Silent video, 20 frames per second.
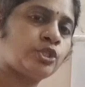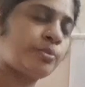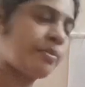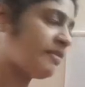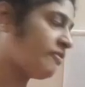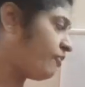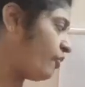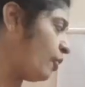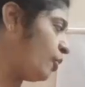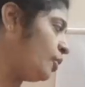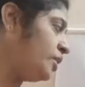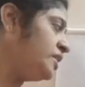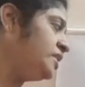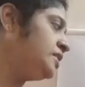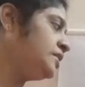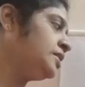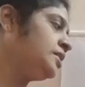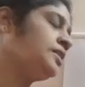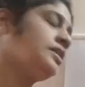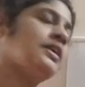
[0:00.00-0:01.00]
be
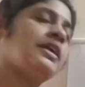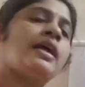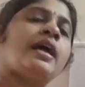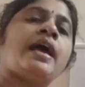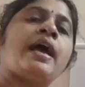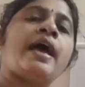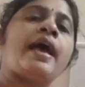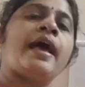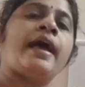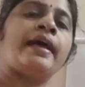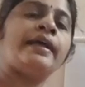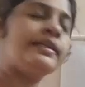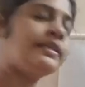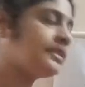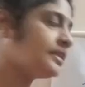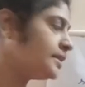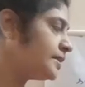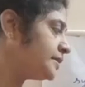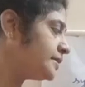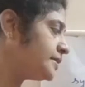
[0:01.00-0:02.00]
followed,
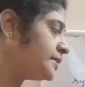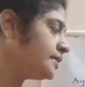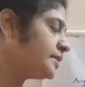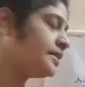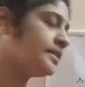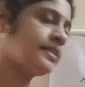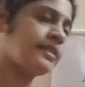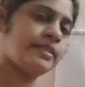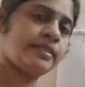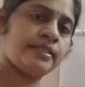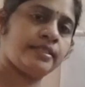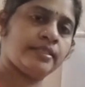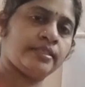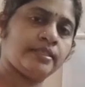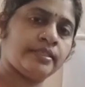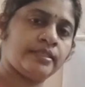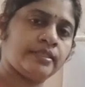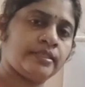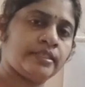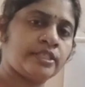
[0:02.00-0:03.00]
and
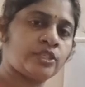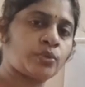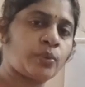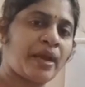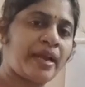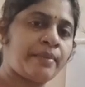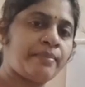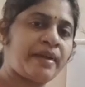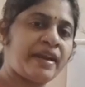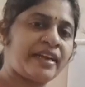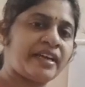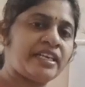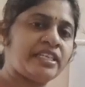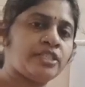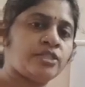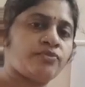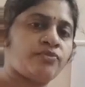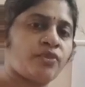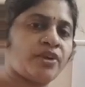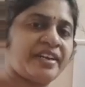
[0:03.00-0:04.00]
the square
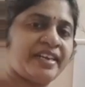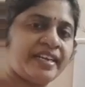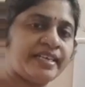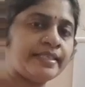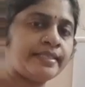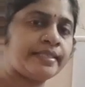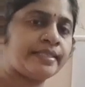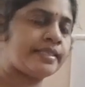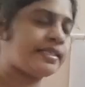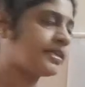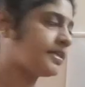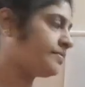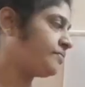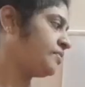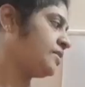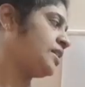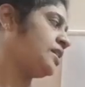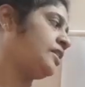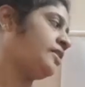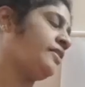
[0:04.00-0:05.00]
brackets for list,
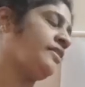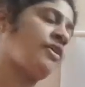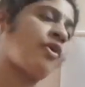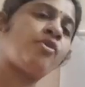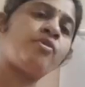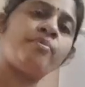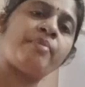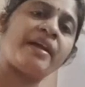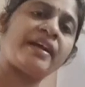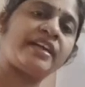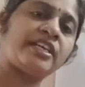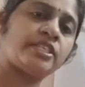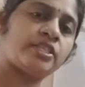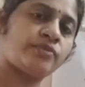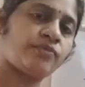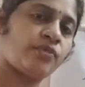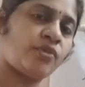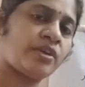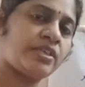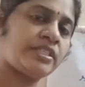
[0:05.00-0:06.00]
round brackets
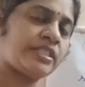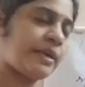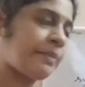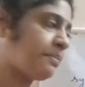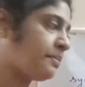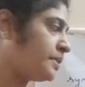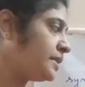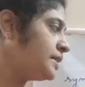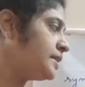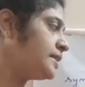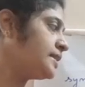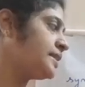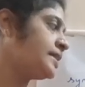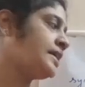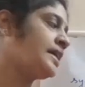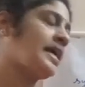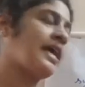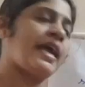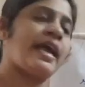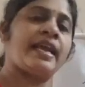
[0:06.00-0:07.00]
for tuples,
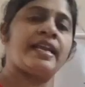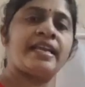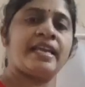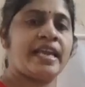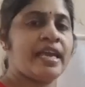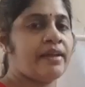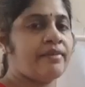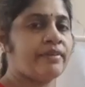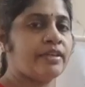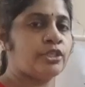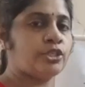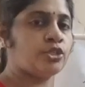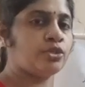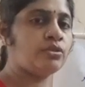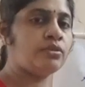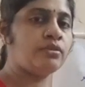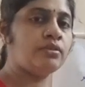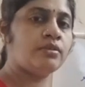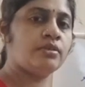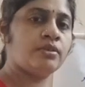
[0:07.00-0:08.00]
and equal
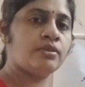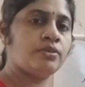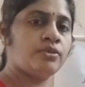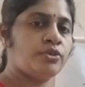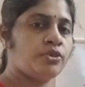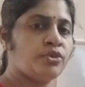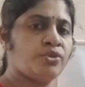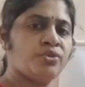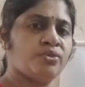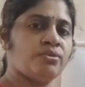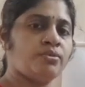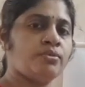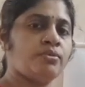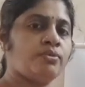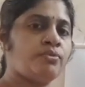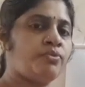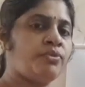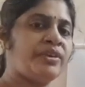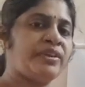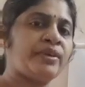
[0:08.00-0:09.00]
to,
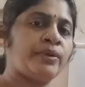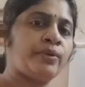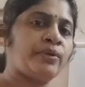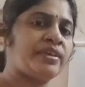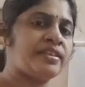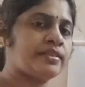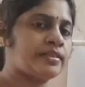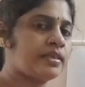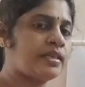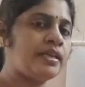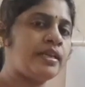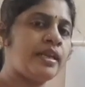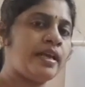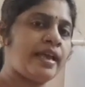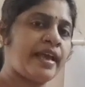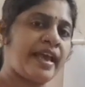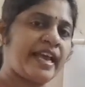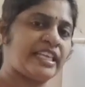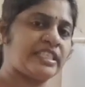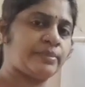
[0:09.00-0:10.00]
we use in
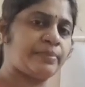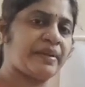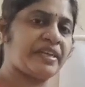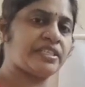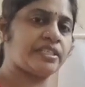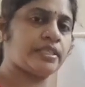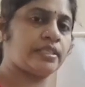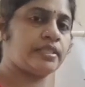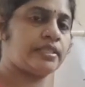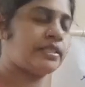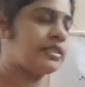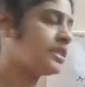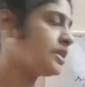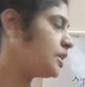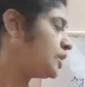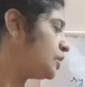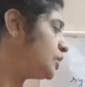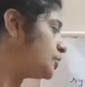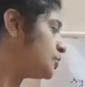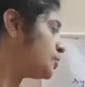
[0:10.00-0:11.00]
expressions.
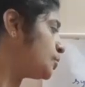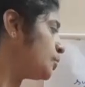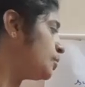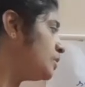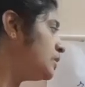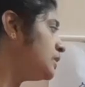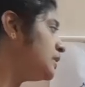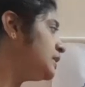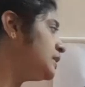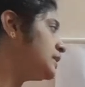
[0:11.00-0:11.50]
So